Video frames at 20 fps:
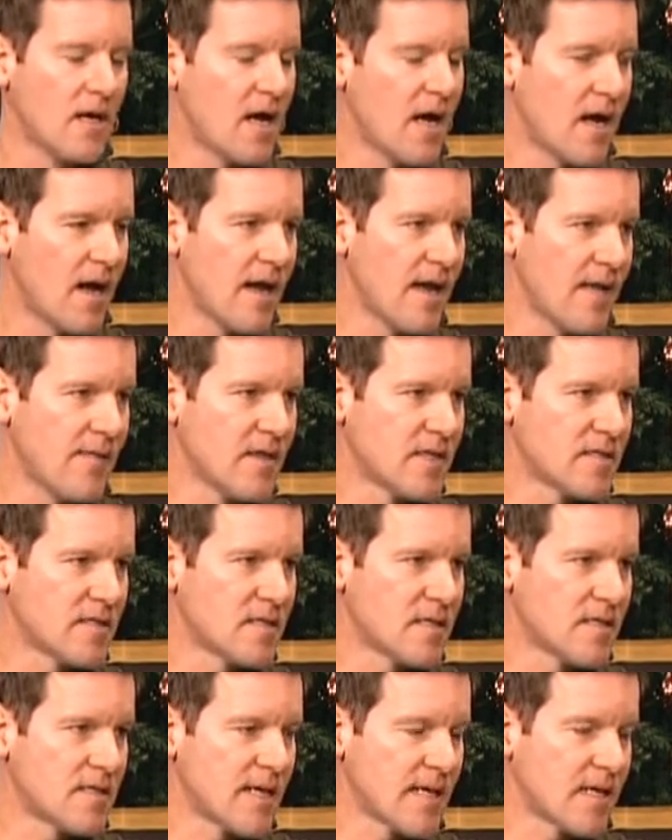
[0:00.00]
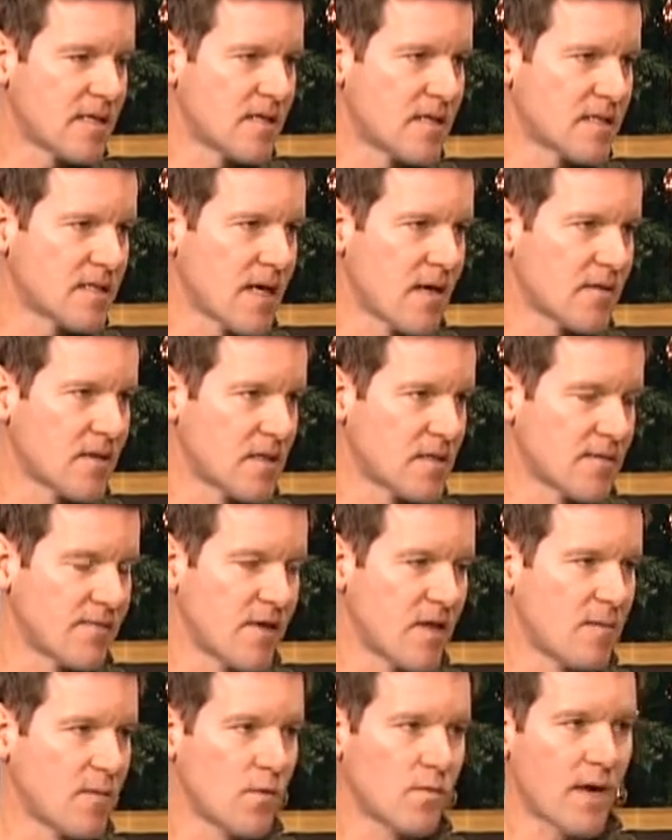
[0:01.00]
Uh, and this is a ticket discount that's
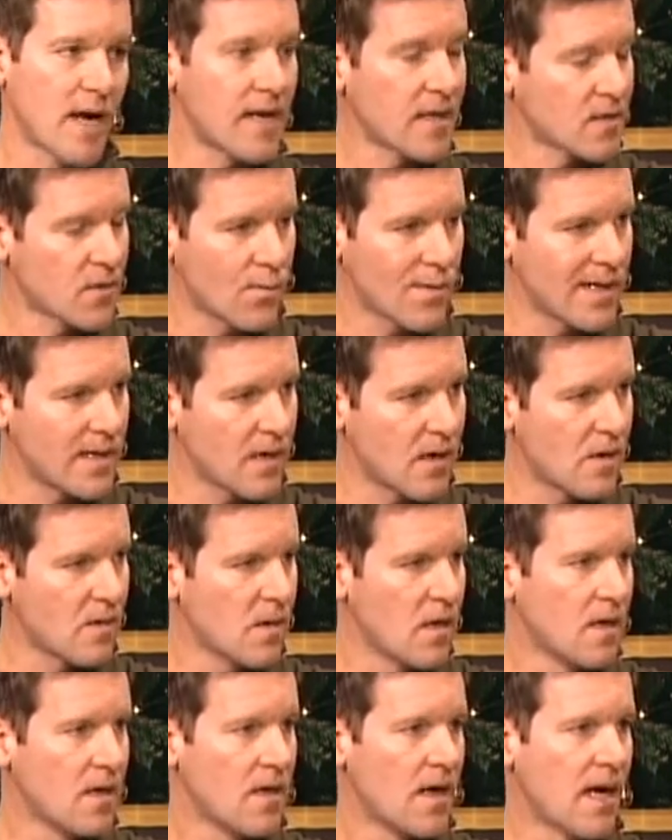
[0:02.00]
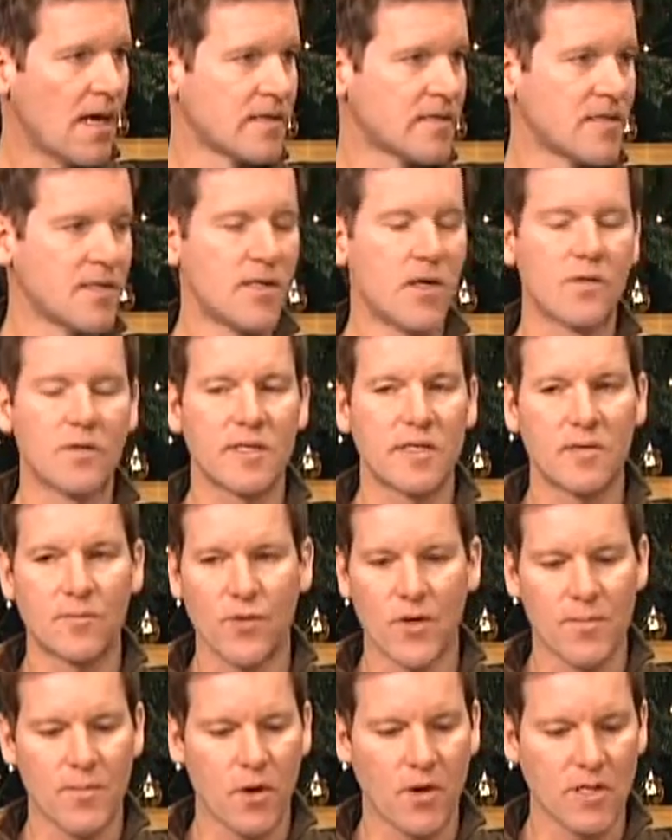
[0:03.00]
available right at the window. Uh, Great. Uh, so you don't need to
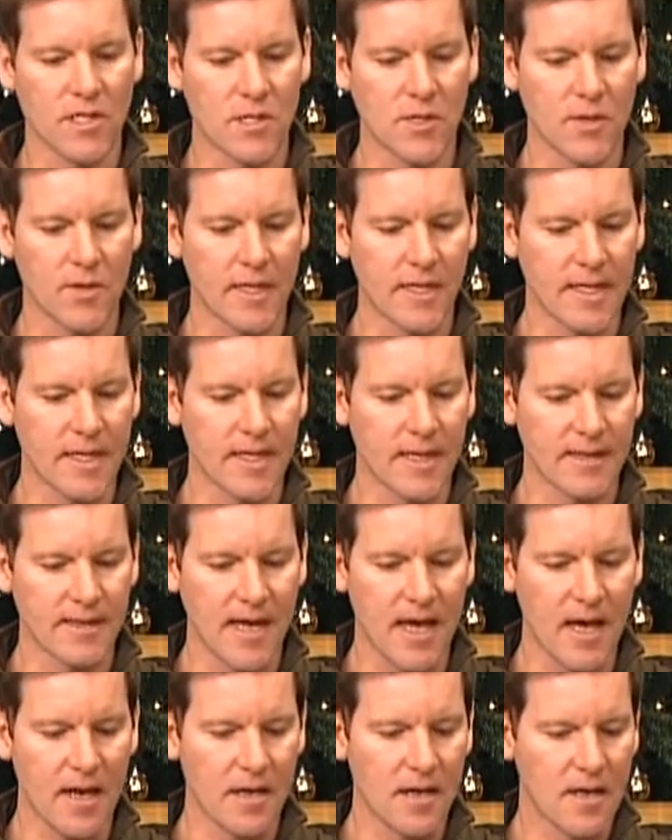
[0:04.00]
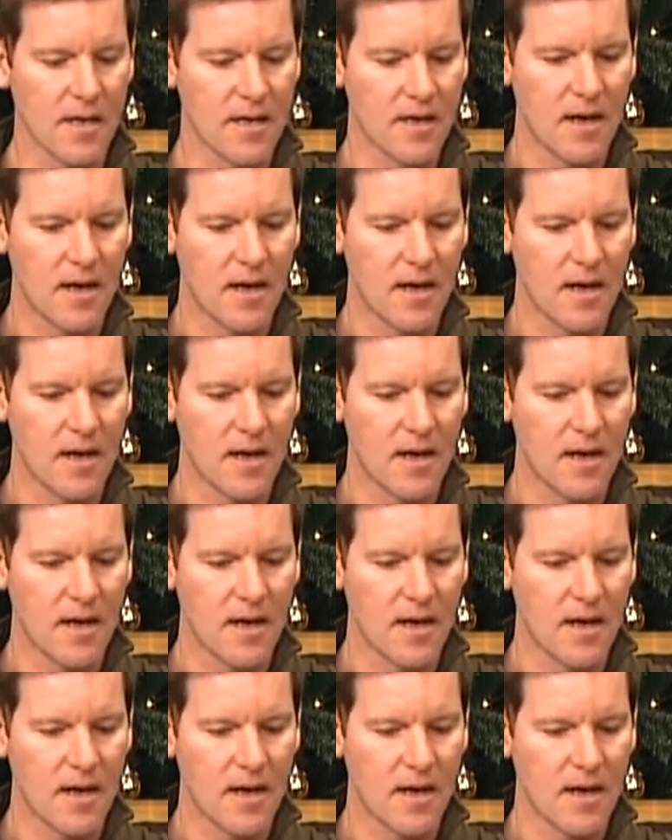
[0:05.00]
pre purchase or anything like that.